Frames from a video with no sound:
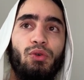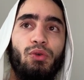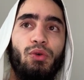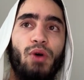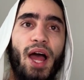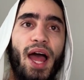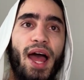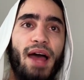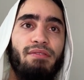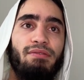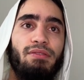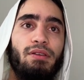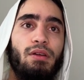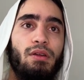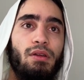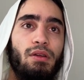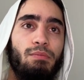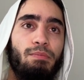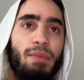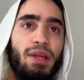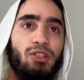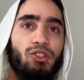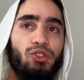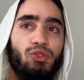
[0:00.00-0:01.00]
have
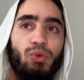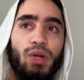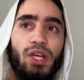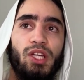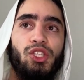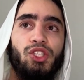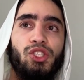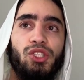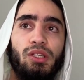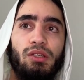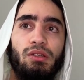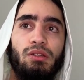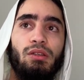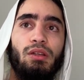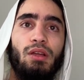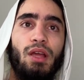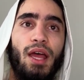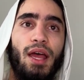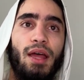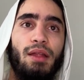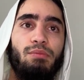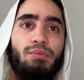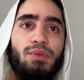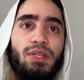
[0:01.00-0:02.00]
menstruation
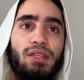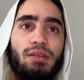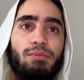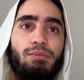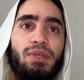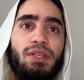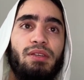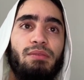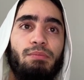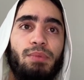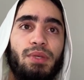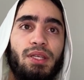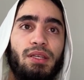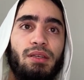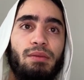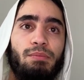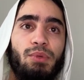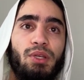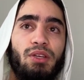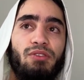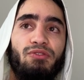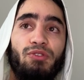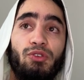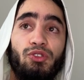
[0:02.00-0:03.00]
and
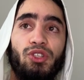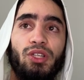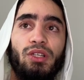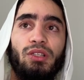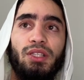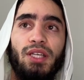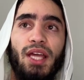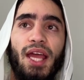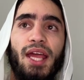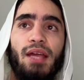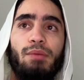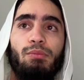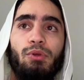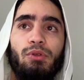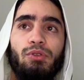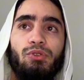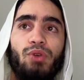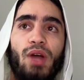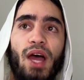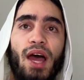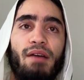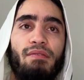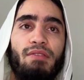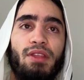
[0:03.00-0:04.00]
be physically able
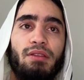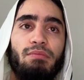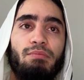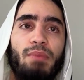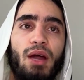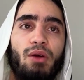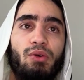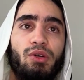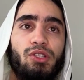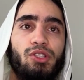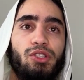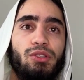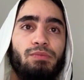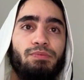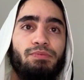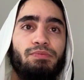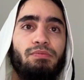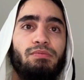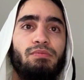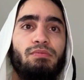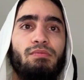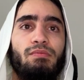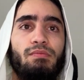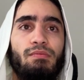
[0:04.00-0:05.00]
to have that marriage.
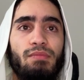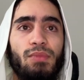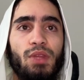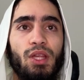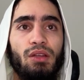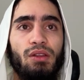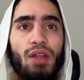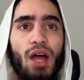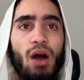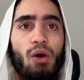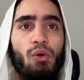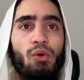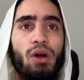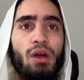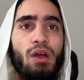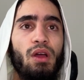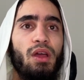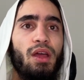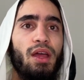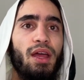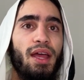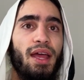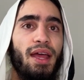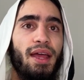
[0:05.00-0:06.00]
Now,
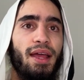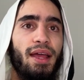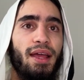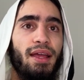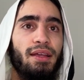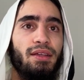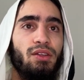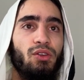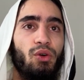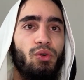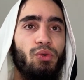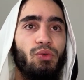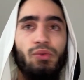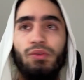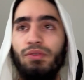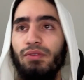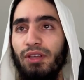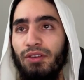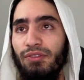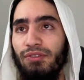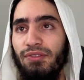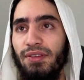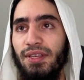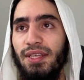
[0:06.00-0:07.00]

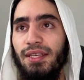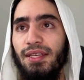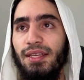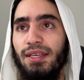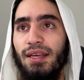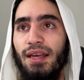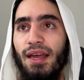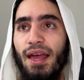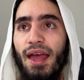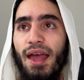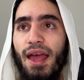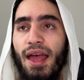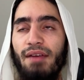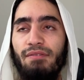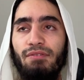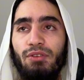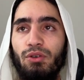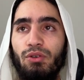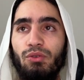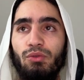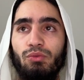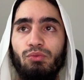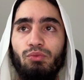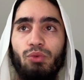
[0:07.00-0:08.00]
if he
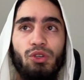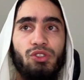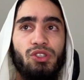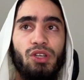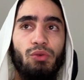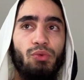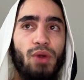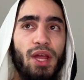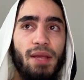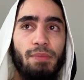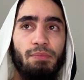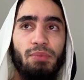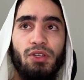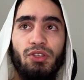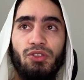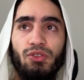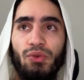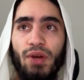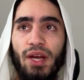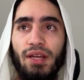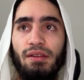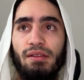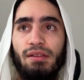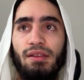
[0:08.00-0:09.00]
ever was a rapist
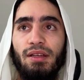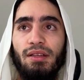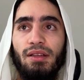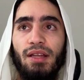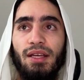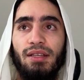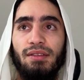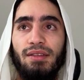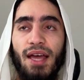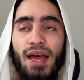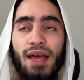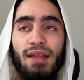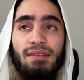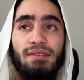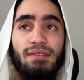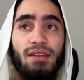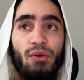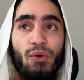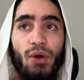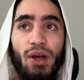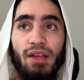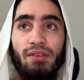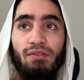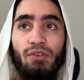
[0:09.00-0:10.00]
or anything like that,
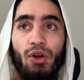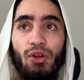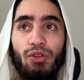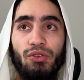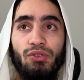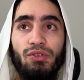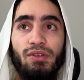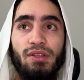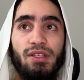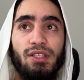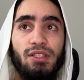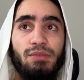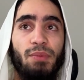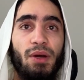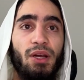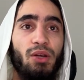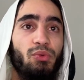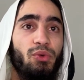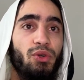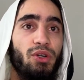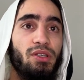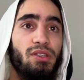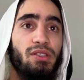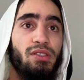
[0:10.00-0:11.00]
now I utter this by
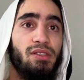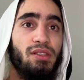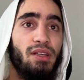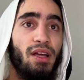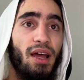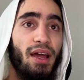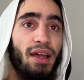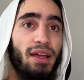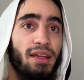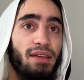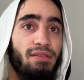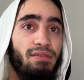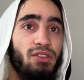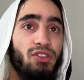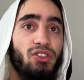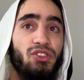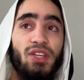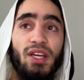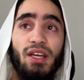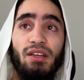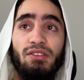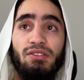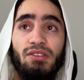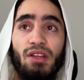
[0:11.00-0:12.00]
words, I even
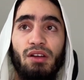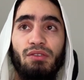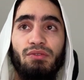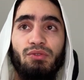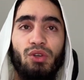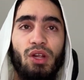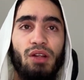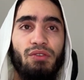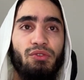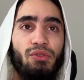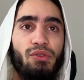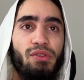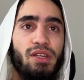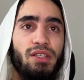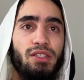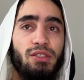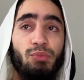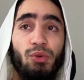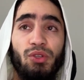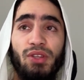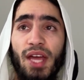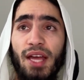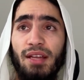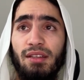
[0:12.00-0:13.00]
say astaghfirullah for this,
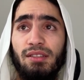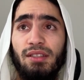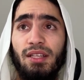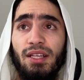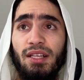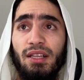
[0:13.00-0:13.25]
but that's the